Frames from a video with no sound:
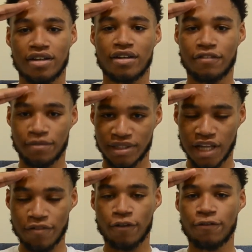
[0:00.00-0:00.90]
from the
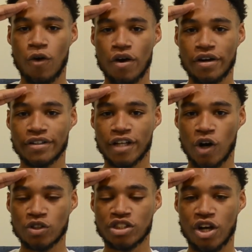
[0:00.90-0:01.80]
704,
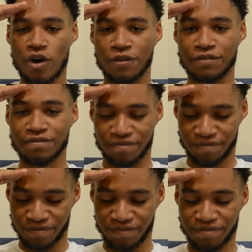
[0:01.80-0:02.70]
Ocho,
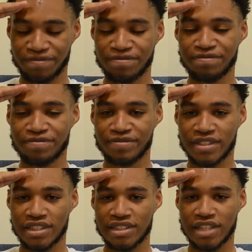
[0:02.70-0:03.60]

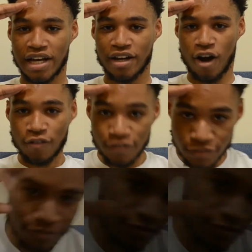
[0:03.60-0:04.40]
signing off.